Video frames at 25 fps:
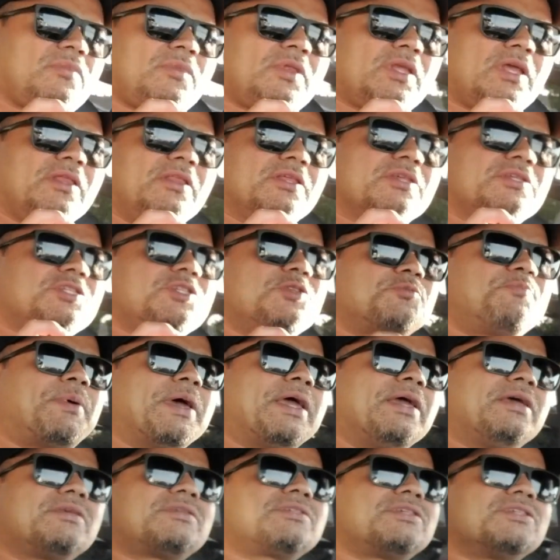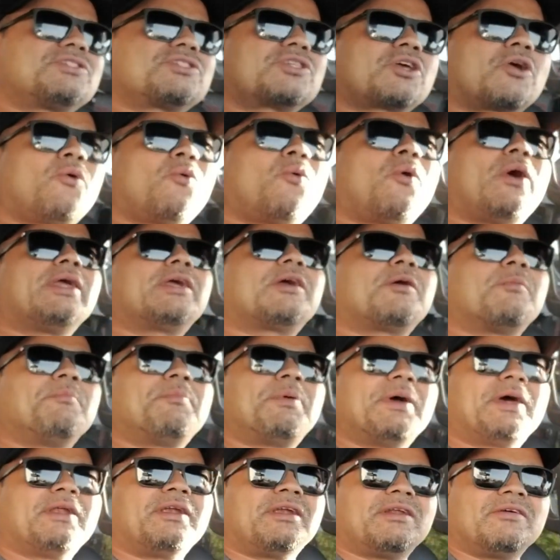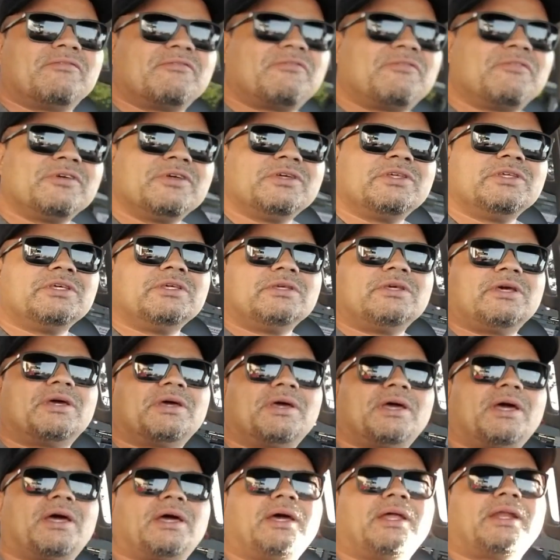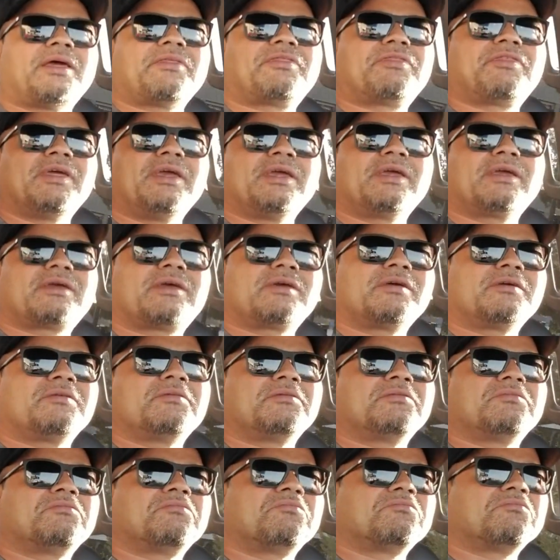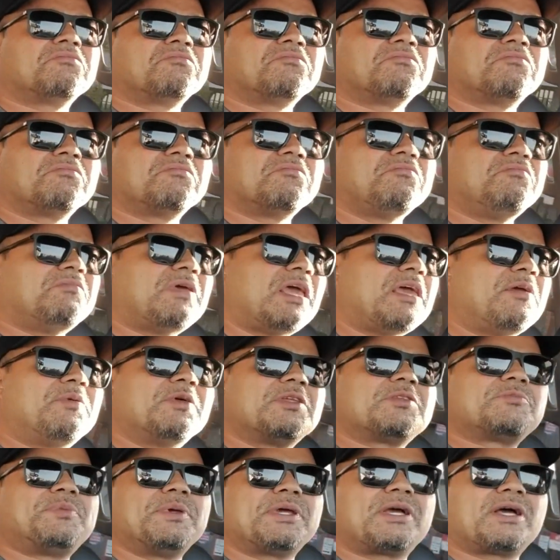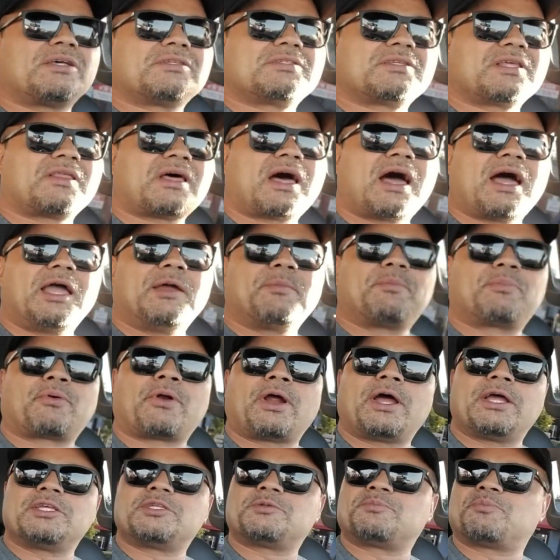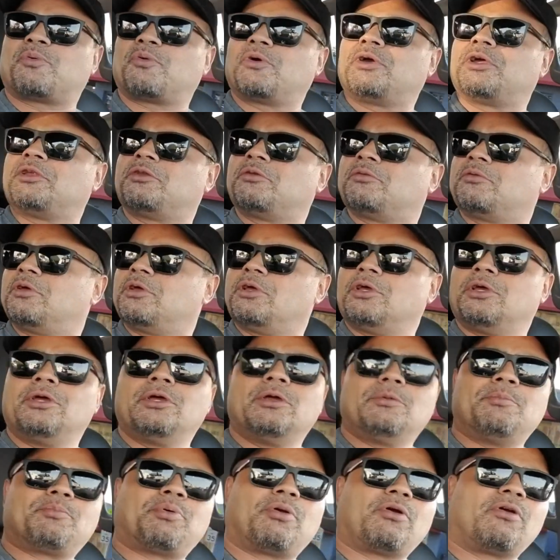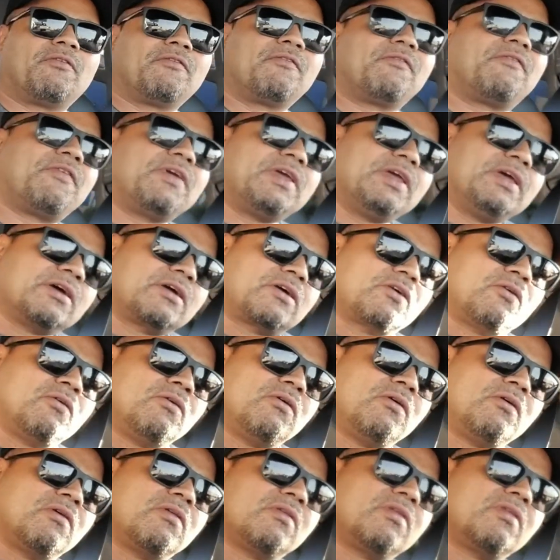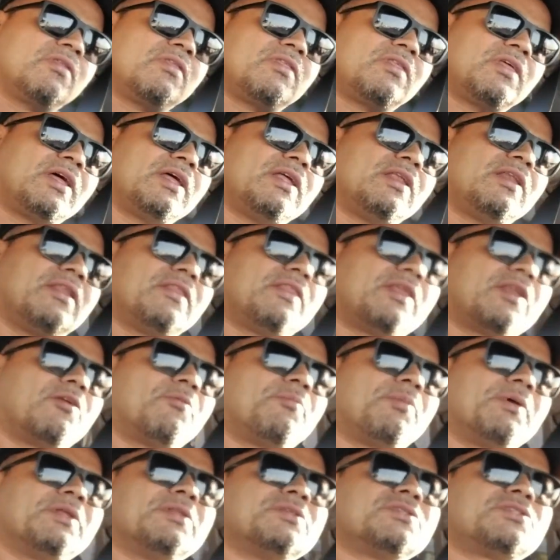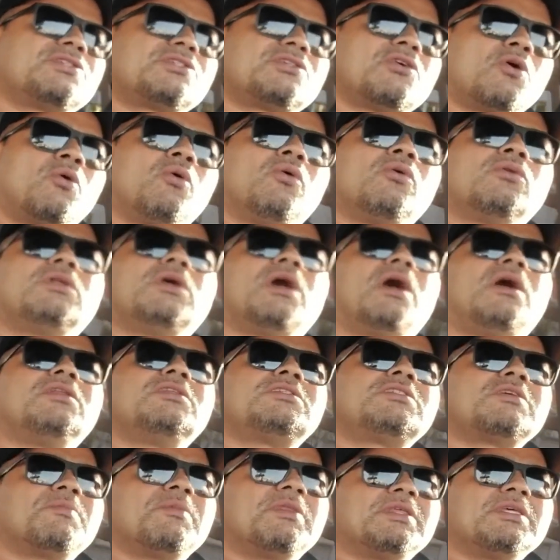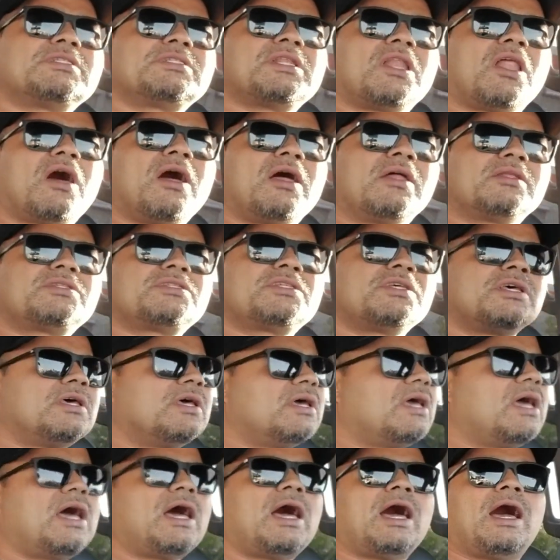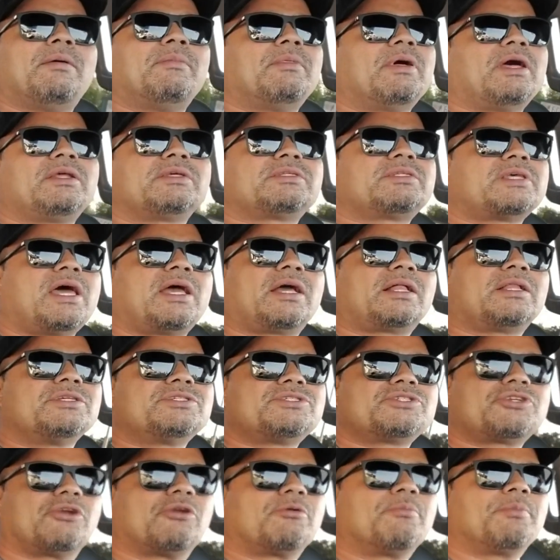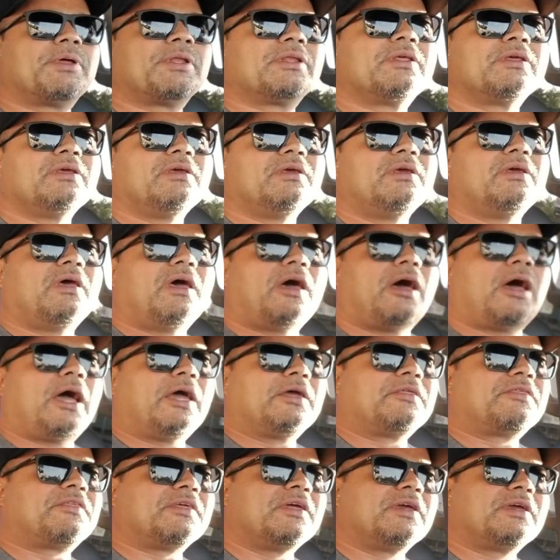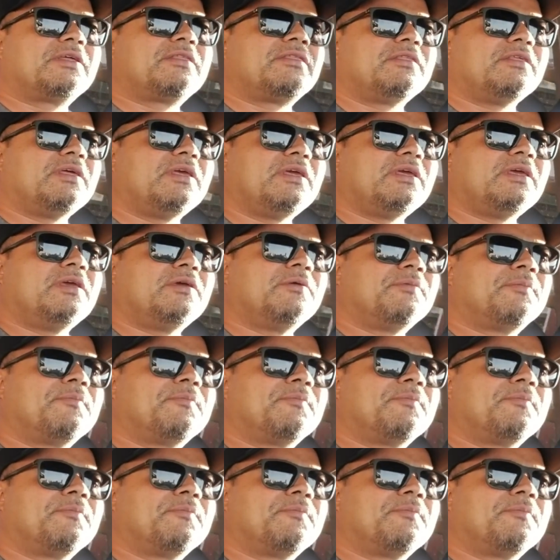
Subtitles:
the space is quite competitive, and I think maybe it's because of the high price point per vehicle that are being sold on some of these lots. I'm not exactly sure, but I think the